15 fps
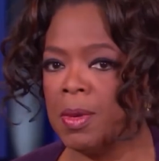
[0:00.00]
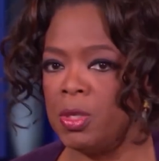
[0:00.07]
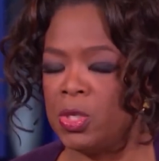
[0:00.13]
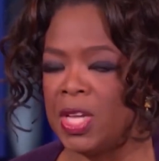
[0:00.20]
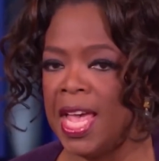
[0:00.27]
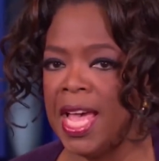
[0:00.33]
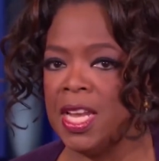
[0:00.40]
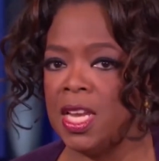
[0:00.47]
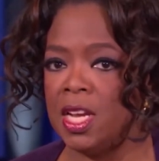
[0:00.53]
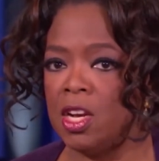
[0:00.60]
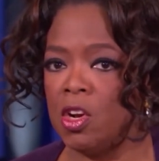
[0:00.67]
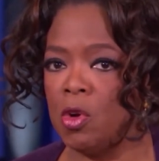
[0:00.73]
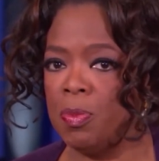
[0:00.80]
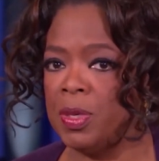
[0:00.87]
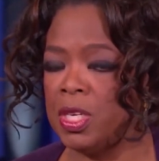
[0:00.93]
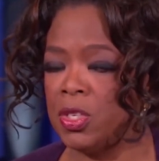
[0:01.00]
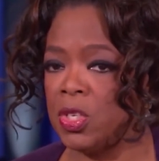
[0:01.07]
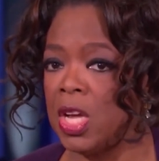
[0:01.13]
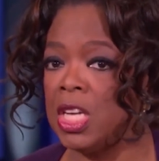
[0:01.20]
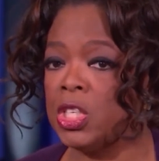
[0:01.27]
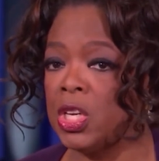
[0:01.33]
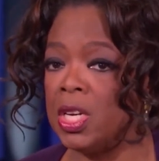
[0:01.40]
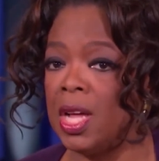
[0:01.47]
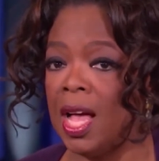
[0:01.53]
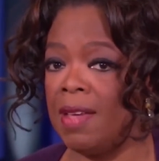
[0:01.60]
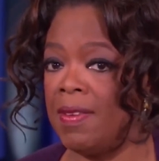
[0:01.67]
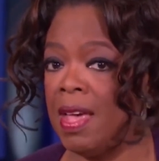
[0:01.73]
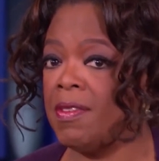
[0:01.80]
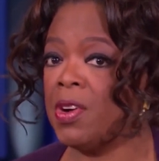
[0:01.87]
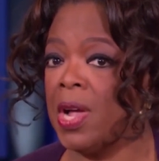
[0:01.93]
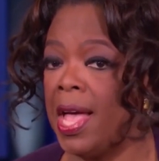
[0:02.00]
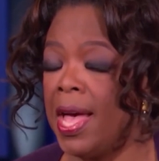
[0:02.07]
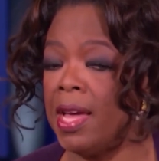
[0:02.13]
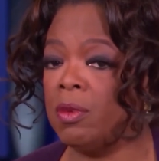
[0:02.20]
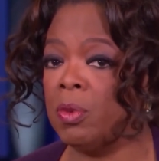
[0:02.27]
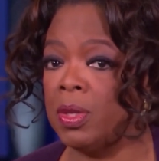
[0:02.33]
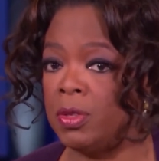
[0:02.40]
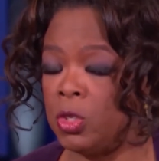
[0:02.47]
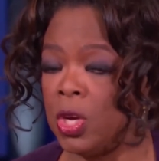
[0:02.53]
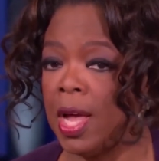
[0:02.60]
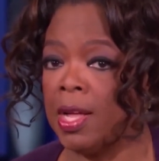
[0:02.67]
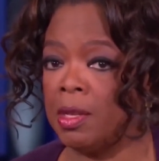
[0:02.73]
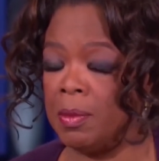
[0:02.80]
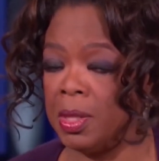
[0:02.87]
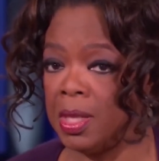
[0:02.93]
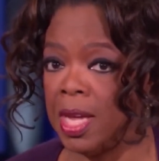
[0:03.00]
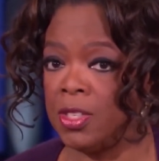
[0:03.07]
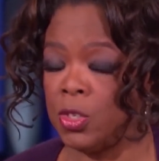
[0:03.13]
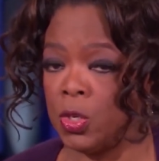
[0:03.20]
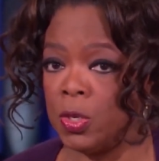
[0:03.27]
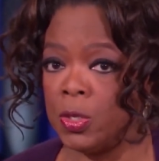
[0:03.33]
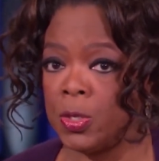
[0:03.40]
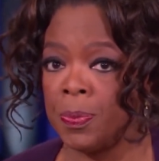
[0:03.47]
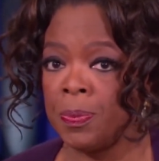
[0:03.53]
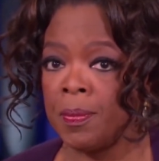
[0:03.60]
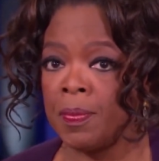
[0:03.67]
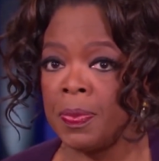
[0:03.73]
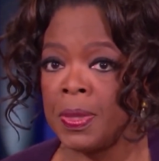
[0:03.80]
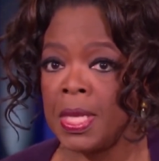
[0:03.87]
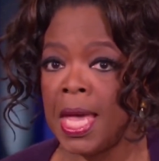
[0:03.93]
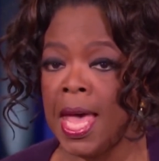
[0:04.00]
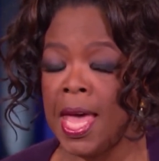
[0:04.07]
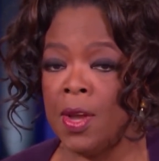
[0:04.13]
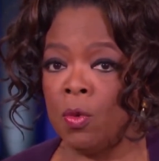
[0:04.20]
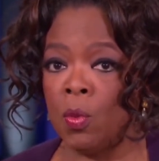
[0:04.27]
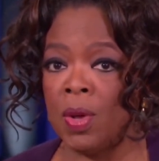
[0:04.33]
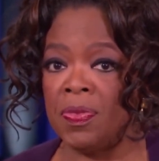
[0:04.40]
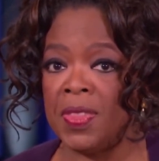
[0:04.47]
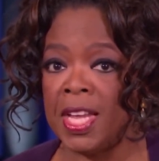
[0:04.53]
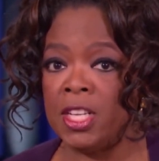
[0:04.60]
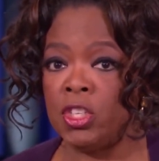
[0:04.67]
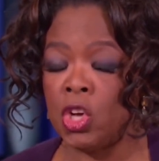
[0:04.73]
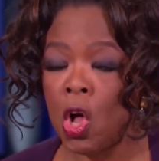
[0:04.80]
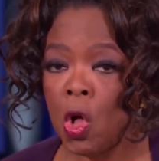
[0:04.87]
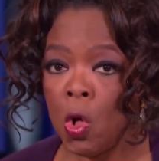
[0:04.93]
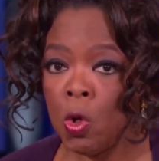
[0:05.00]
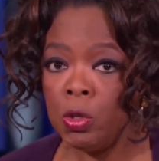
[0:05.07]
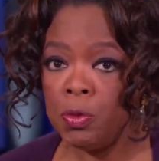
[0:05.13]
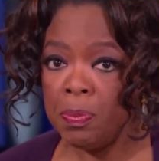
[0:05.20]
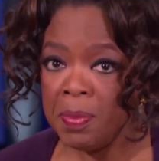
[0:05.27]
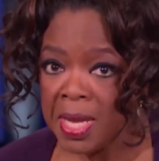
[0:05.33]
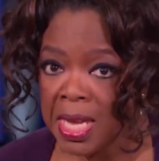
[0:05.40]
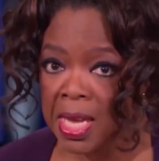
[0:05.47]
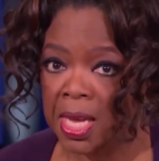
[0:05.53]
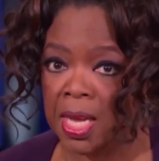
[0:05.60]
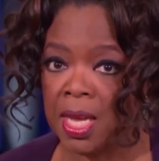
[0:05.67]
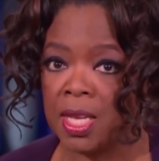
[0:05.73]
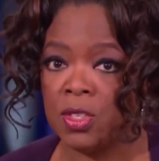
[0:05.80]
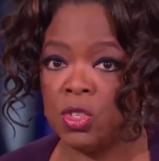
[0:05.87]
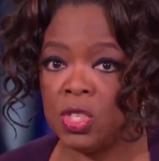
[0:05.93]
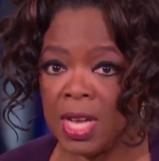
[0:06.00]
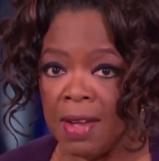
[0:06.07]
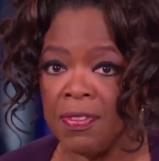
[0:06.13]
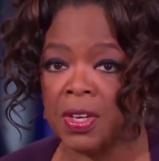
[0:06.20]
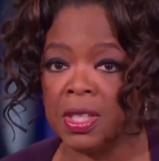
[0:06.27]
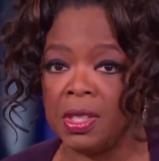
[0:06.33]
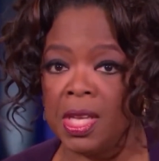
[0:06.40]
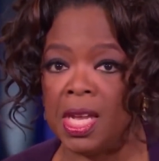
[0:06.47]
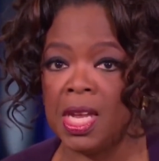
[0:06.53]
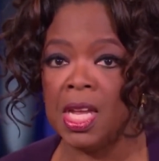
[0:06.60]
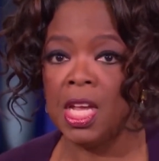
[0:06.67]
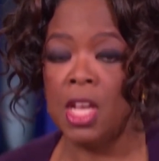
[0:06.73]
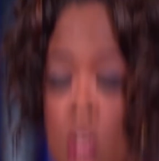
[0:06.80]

On a 1986 episode of her talk show, Oprah talked about how she was molested at the age of 9 by close family members,